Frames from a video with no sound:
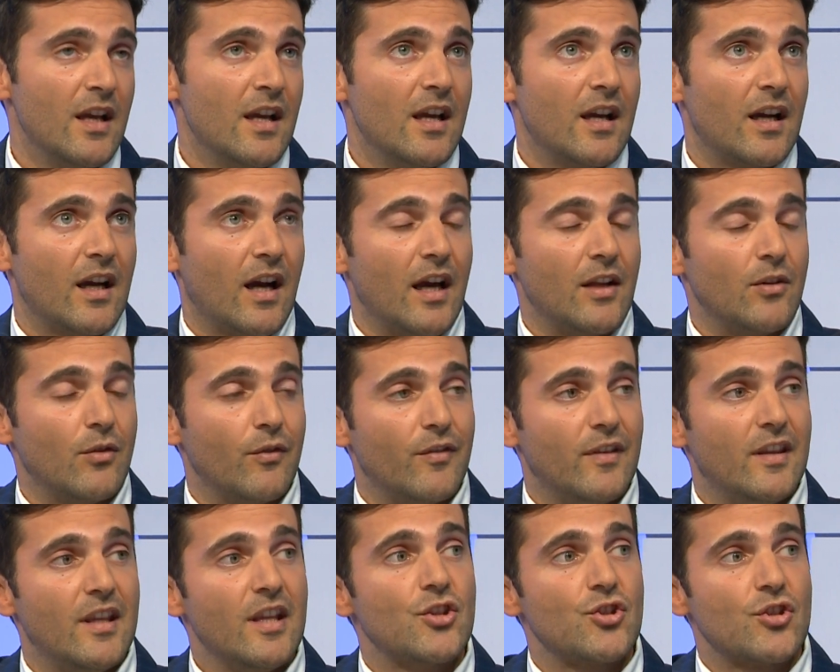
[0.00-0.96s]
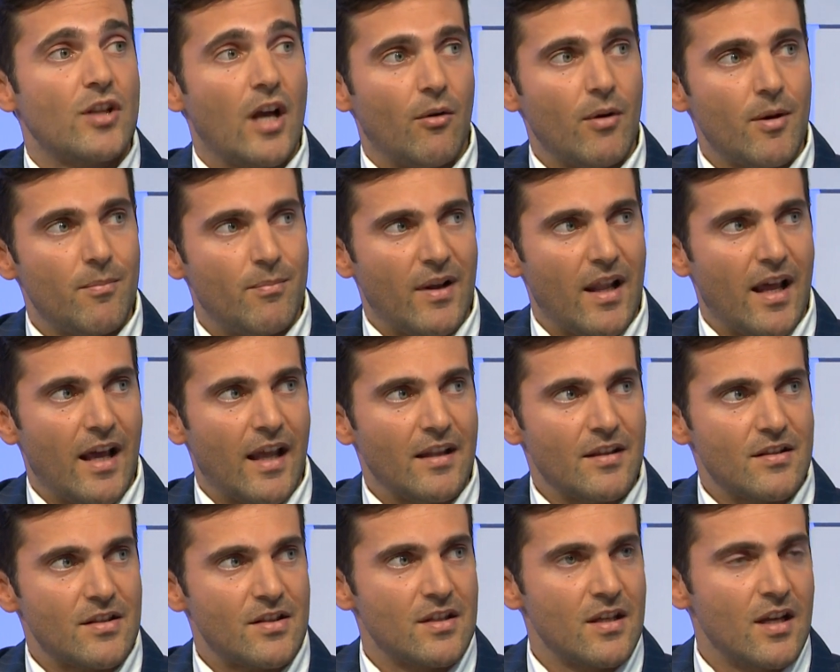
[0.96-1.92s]
kind of ditched our
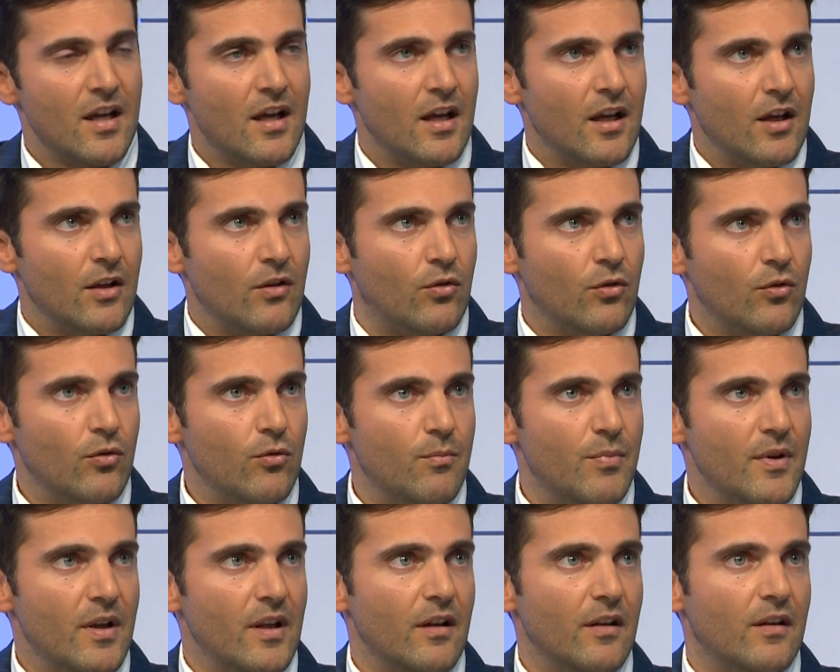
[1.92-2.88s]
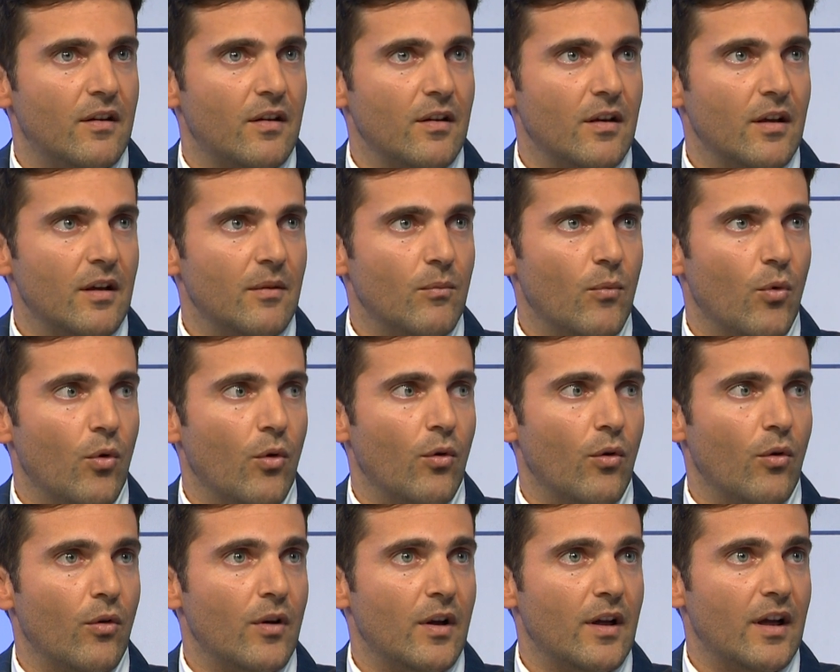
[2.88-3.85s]
plans to build
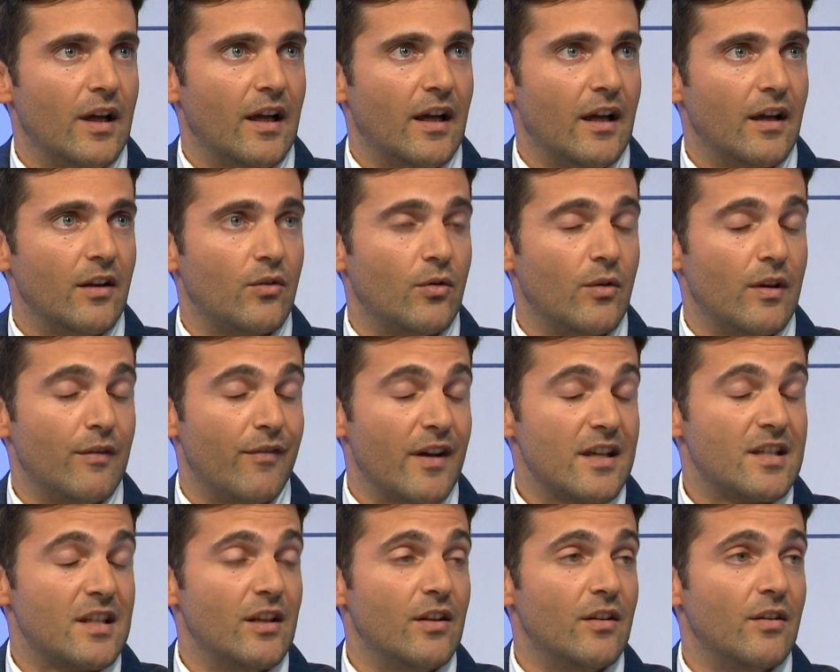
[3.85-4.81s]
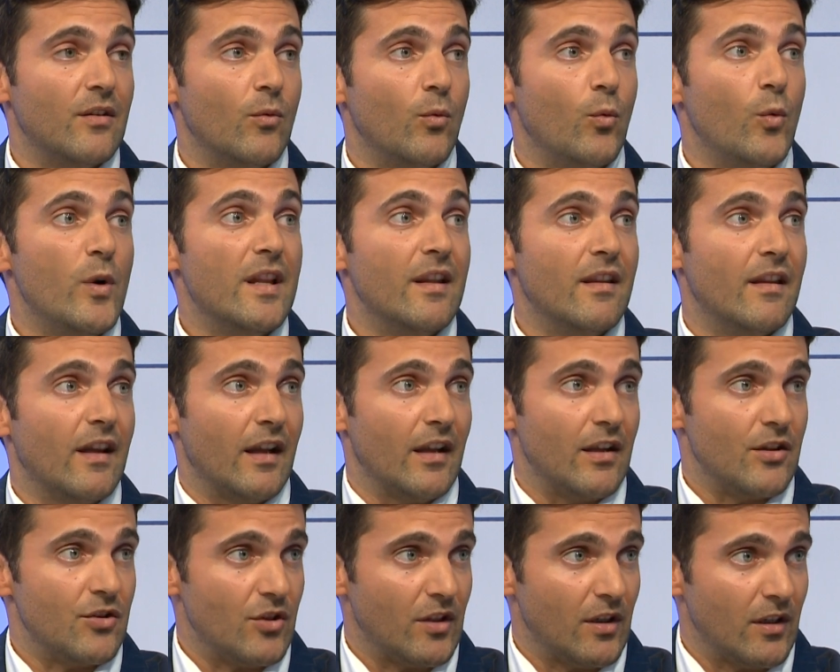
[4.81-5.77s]
more, to invest in wind
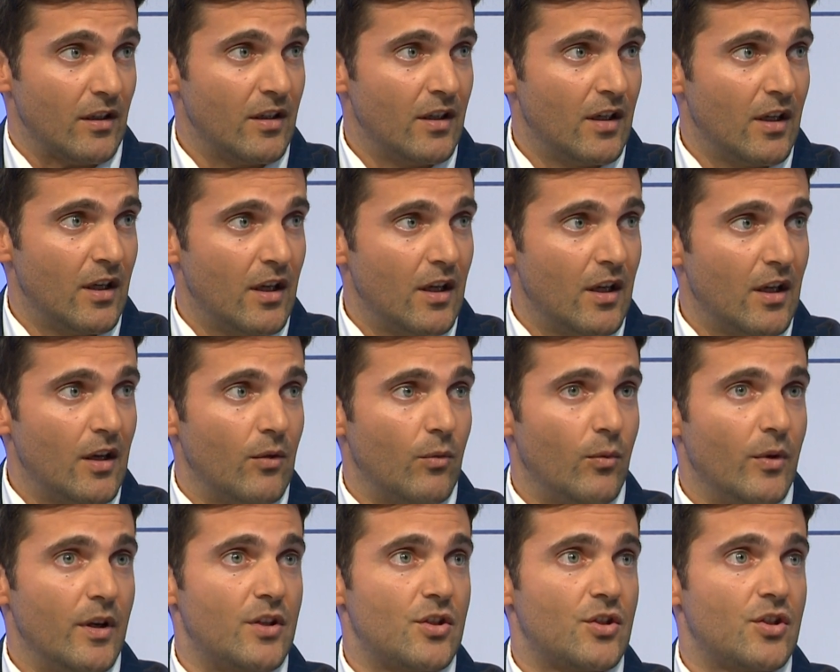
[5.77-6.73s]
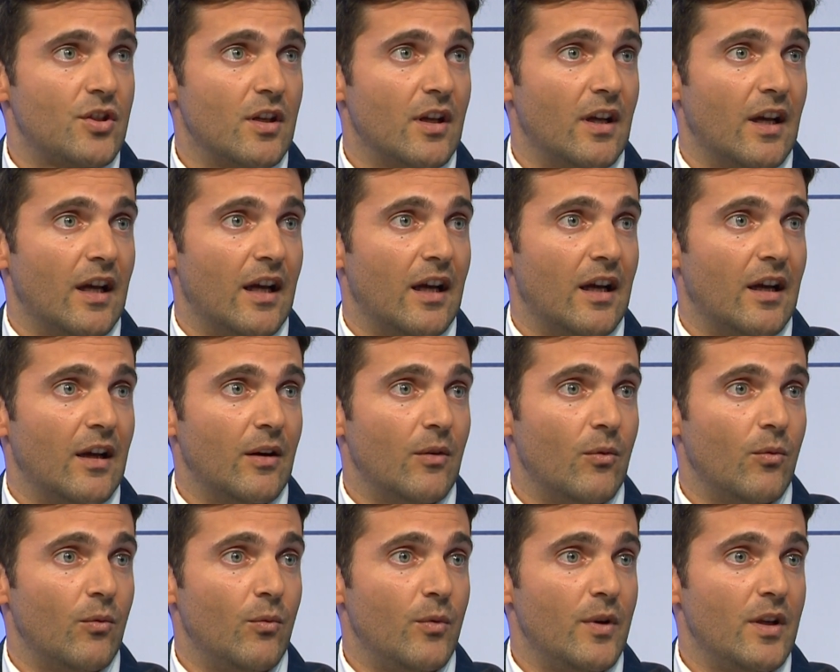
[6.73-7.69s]
energy, which
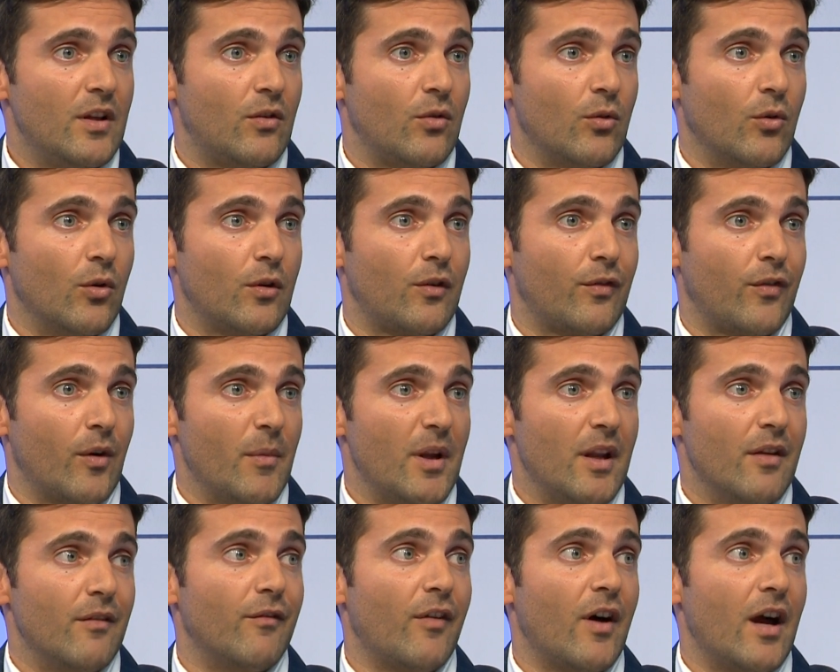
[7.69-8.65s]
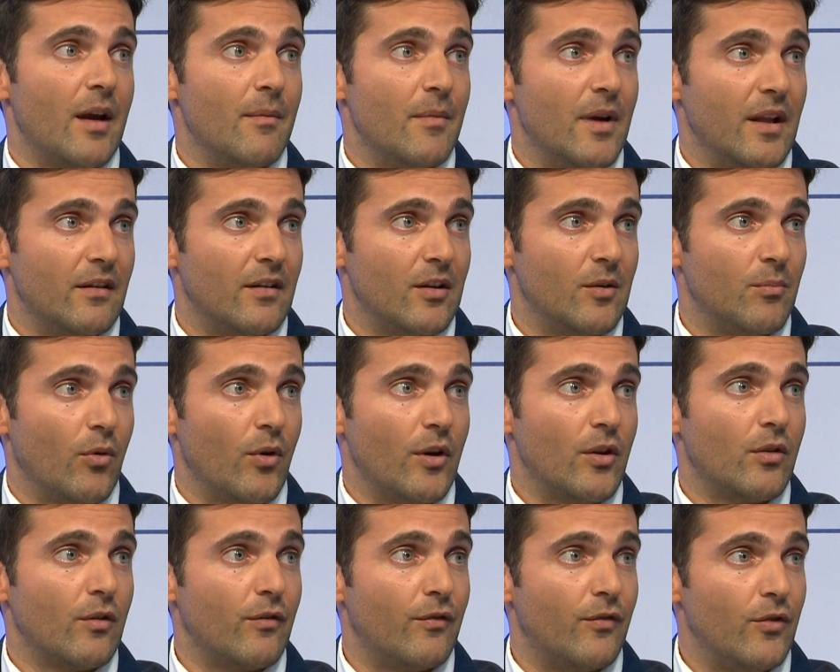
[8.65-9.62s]
we thought from an environmental
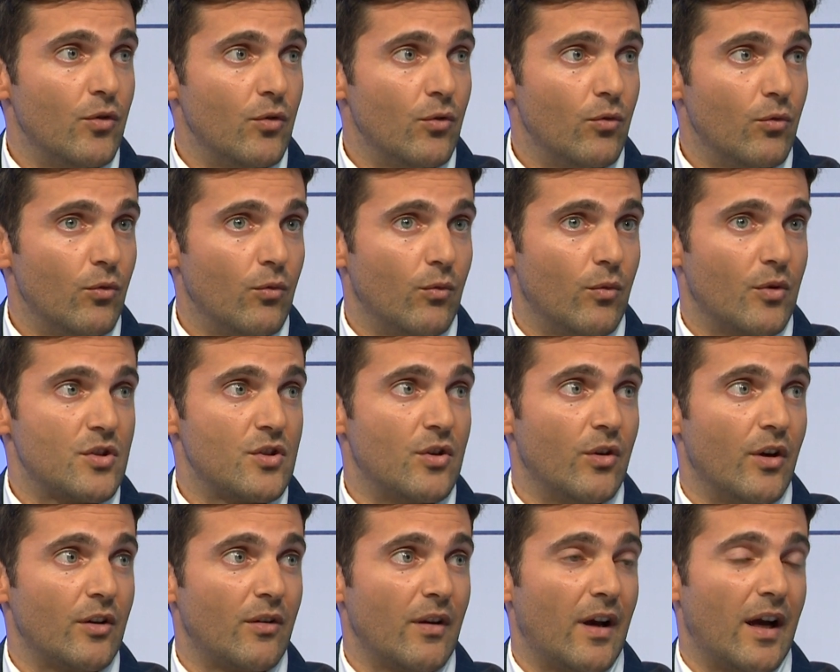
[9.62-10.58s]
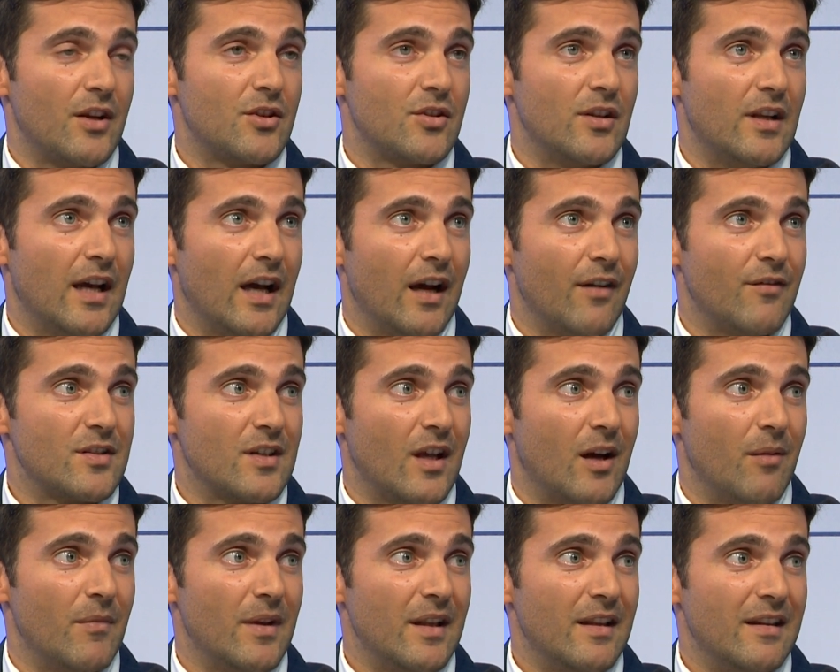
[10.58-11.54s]
point of view was going to actually have
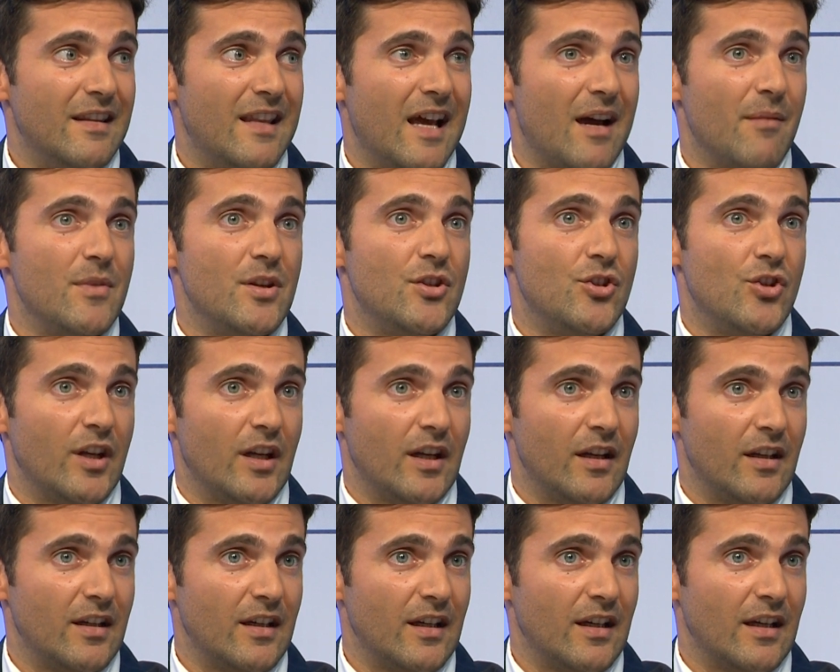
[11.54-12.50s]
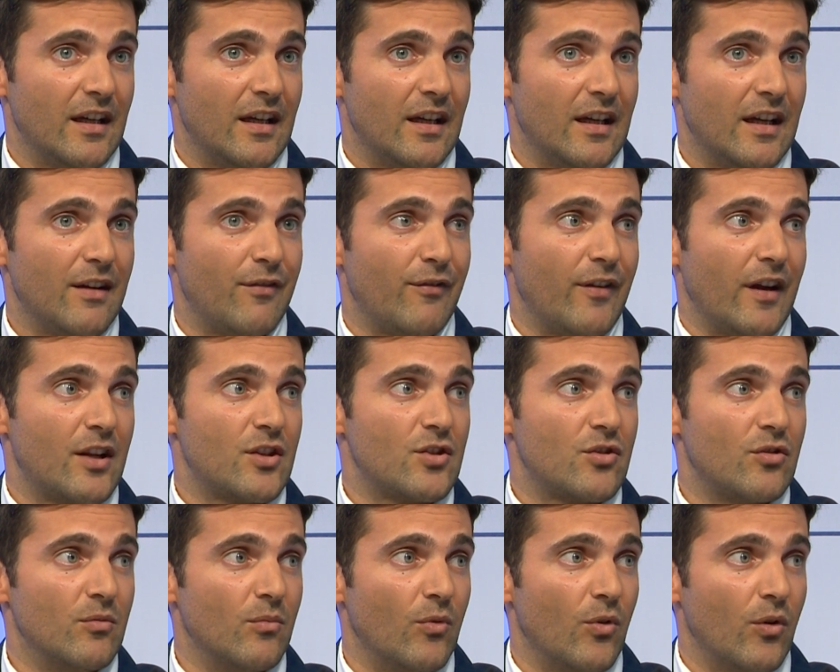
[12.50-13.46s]
some damaging
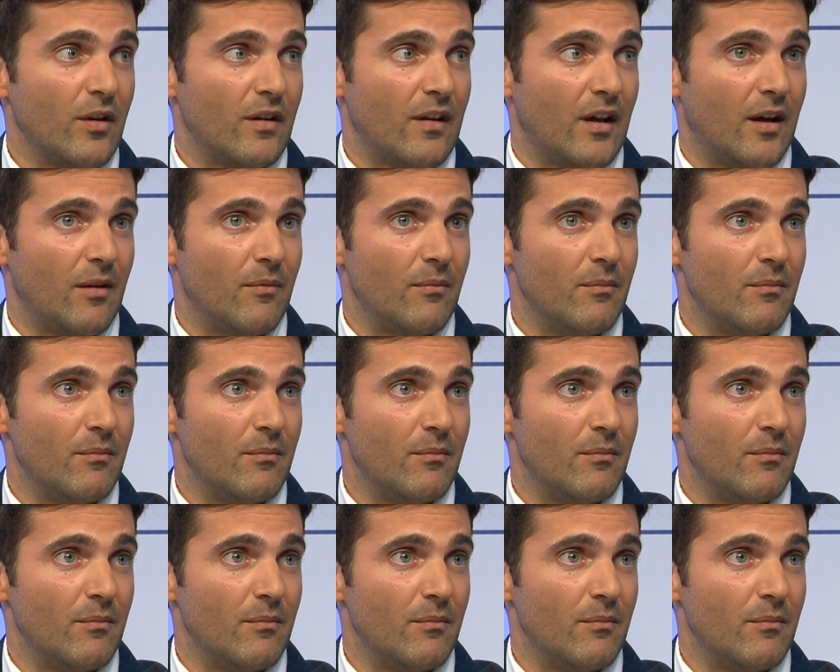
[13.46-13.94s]
effects to Malta